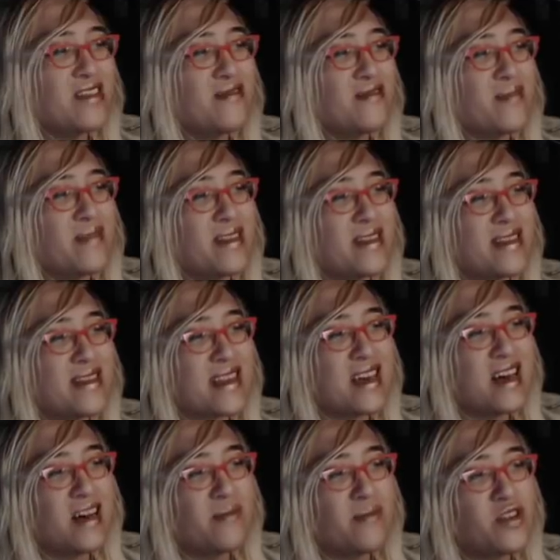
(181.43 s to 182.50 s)
weapons,
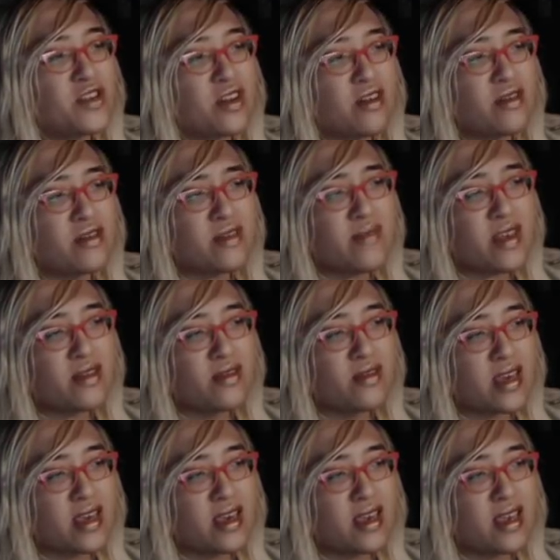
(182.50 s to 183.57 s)
you should also be
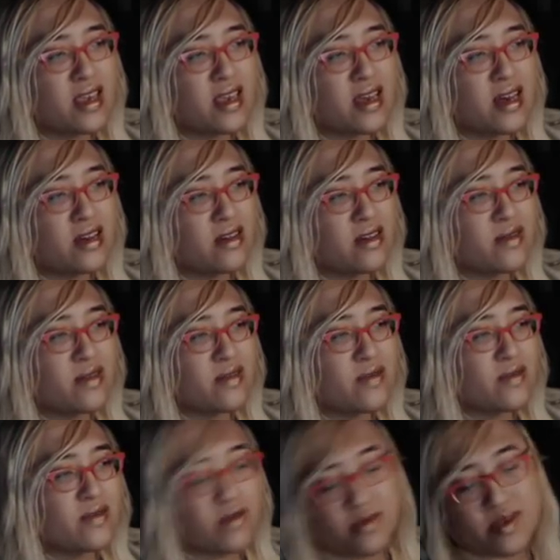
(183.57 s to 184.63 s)
looking. After
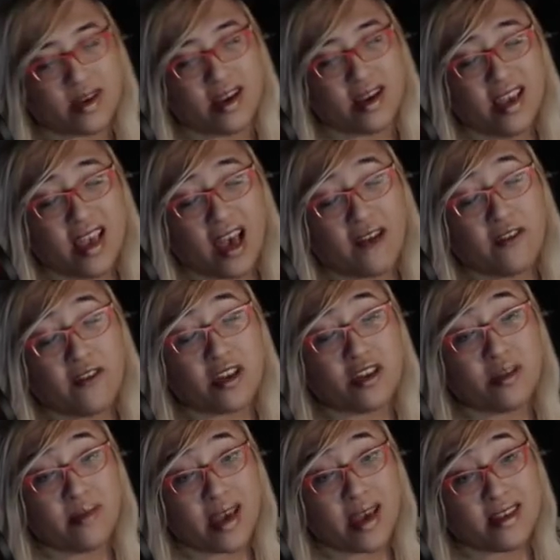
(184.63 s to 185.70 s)
you get
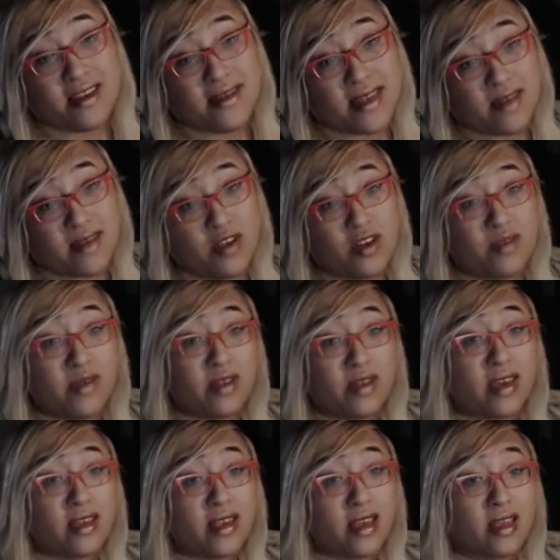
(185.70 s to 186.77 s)
your Magna 2 summon, you should be
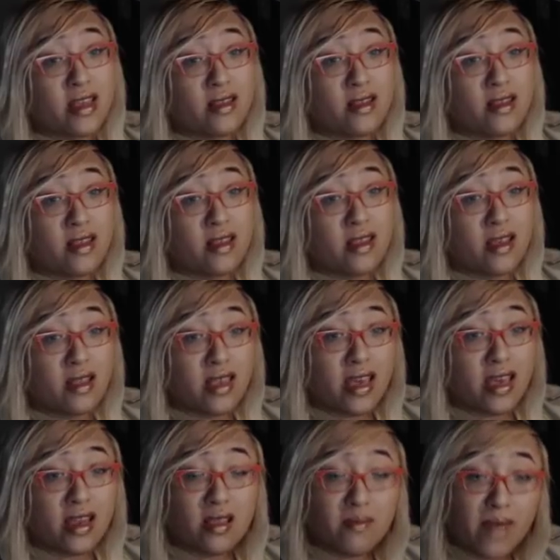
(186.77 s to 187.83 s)
looking to
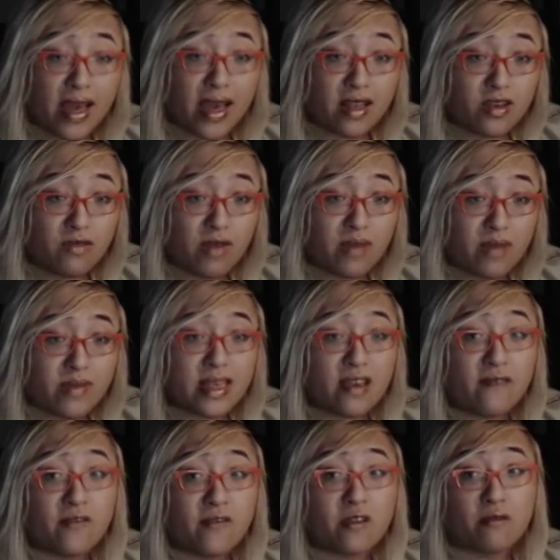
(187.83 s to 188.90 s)
getting the Magna 2 weapons
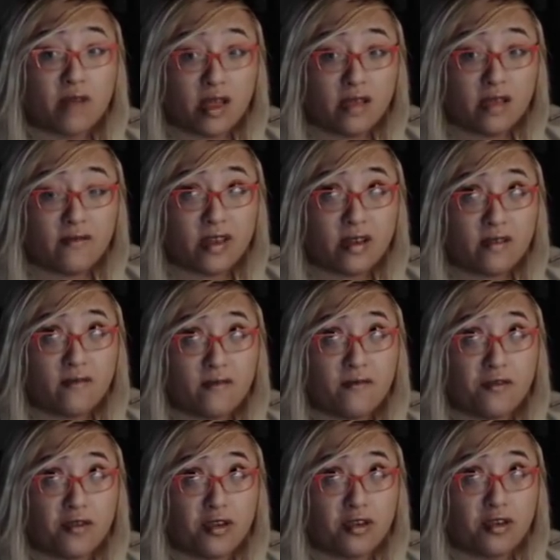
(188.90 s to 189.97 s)
if they're relevant
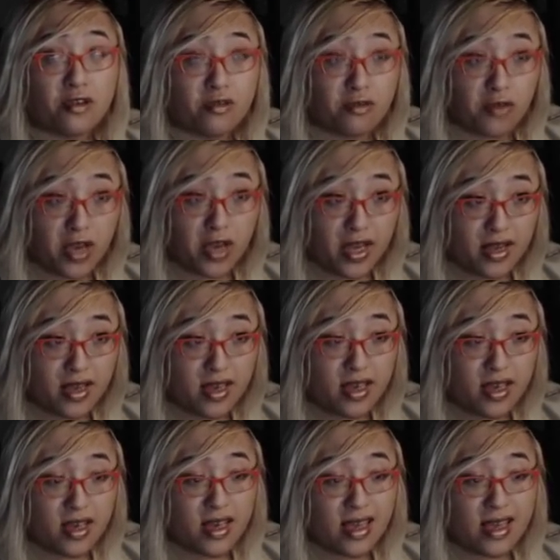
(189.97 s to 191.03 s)
for your grid.
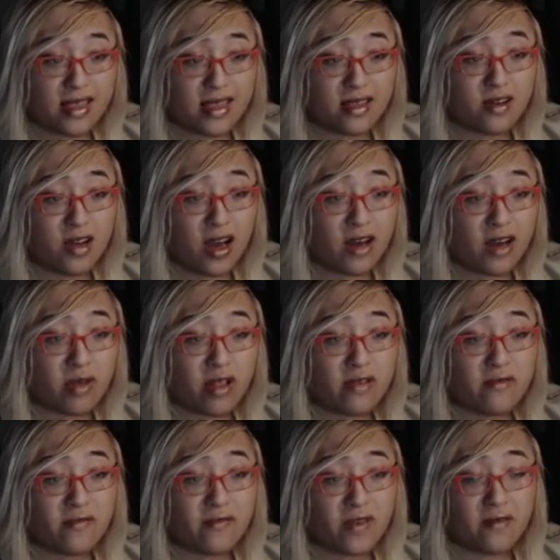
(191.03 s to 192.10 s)
They're not
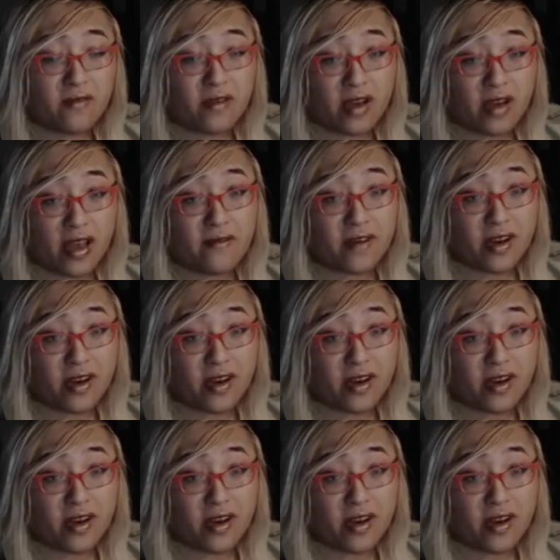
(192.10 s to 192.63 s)
relevant for every